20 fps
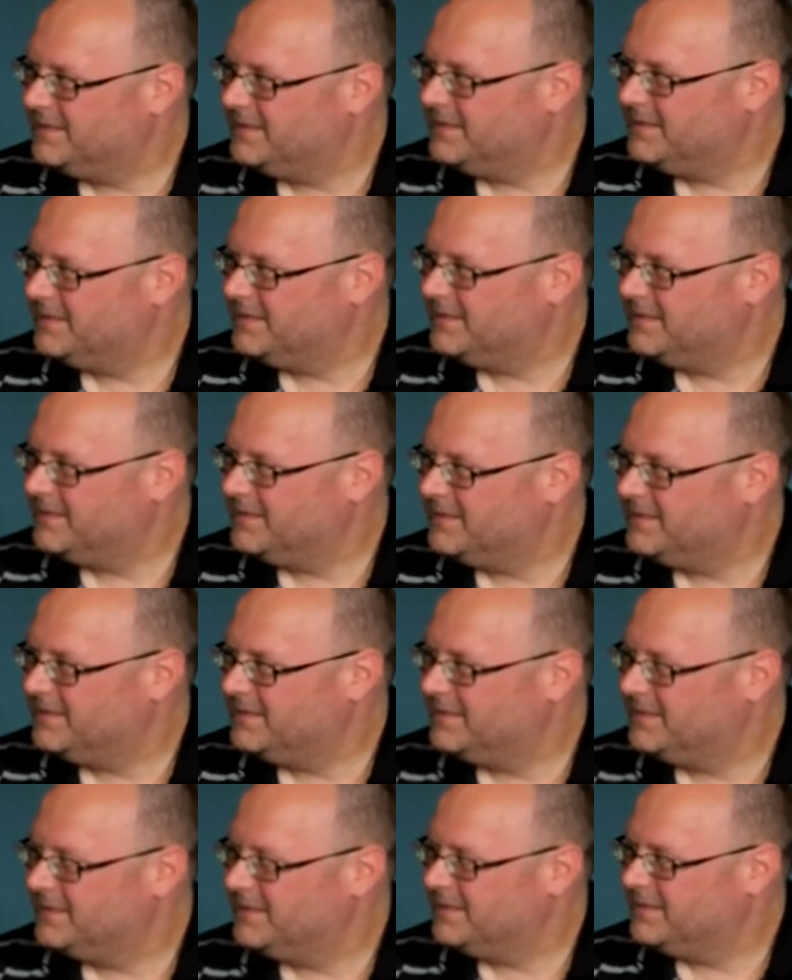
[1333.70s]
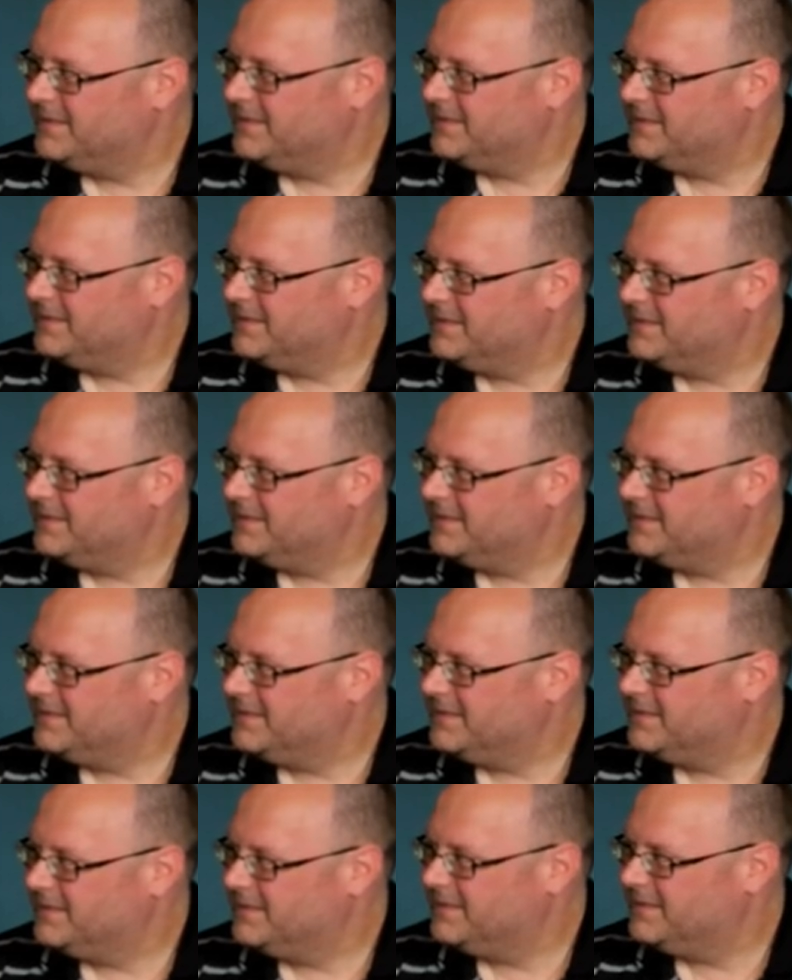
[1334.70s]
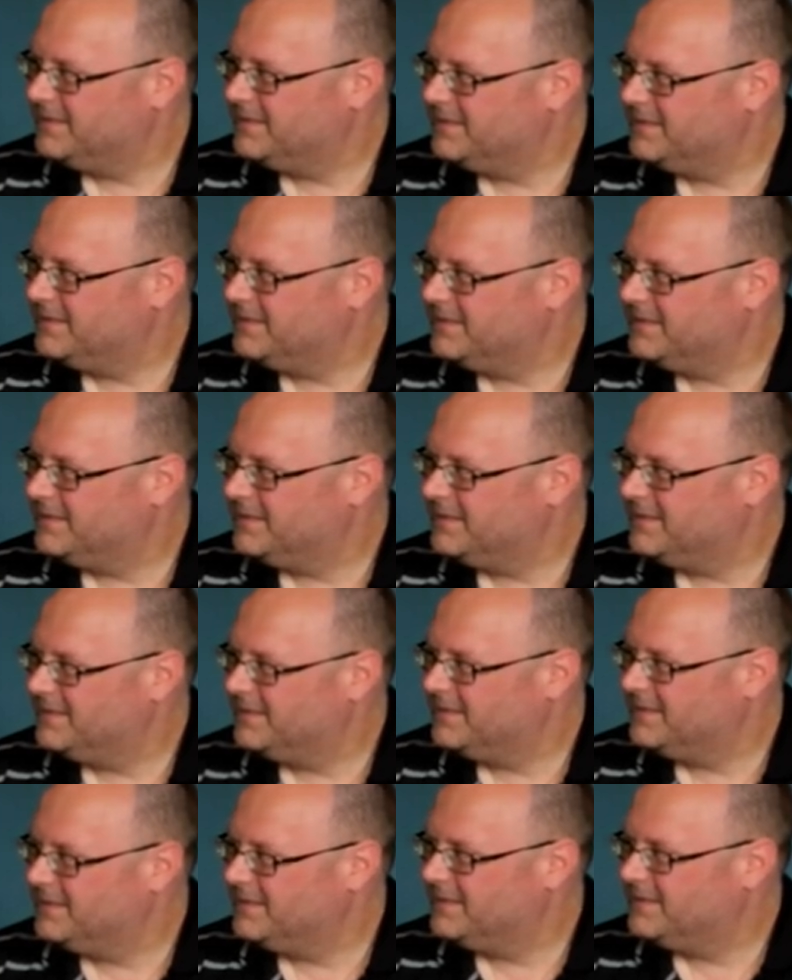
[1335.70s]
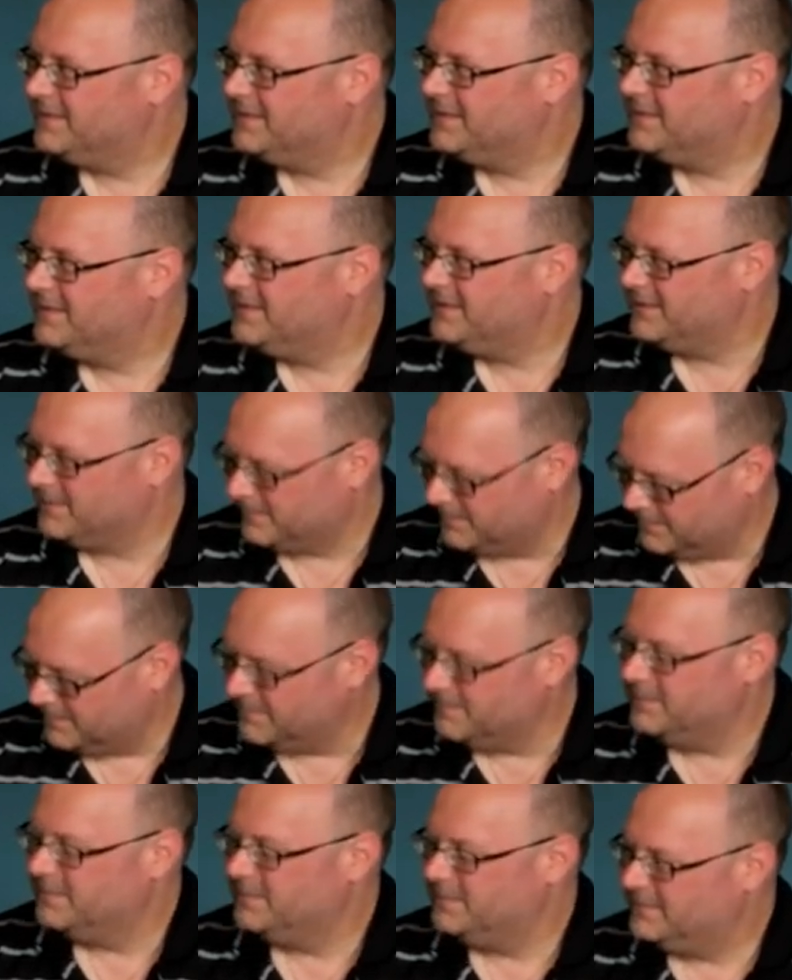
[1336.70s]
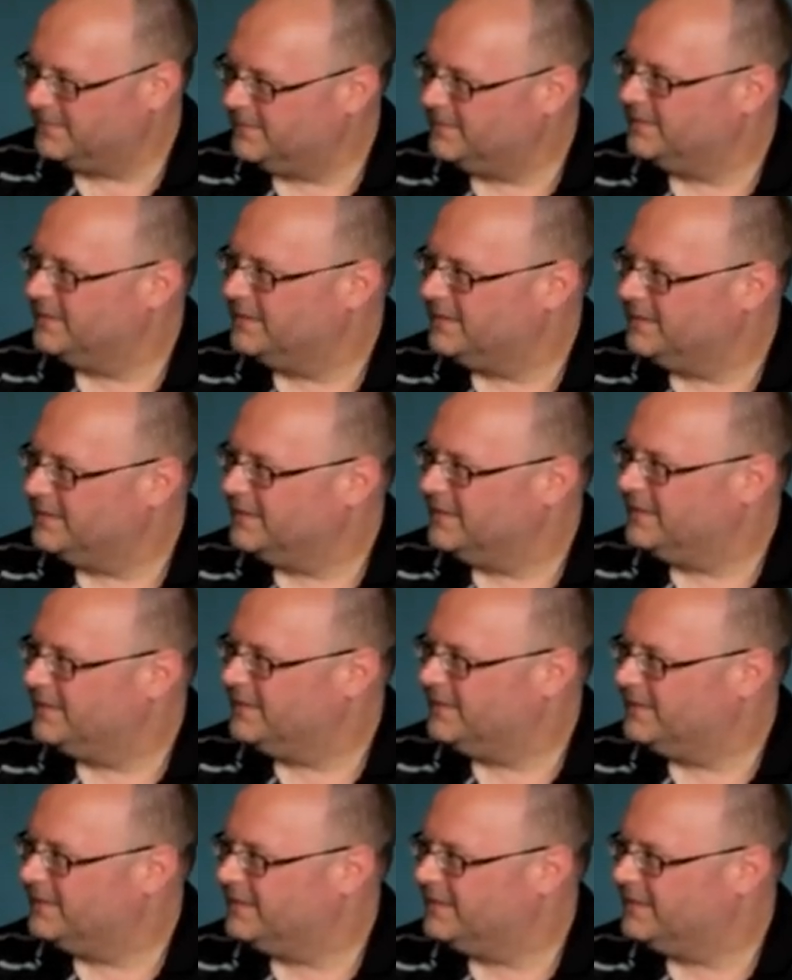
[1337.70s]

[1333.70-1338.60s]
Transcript: The person shown says nothing.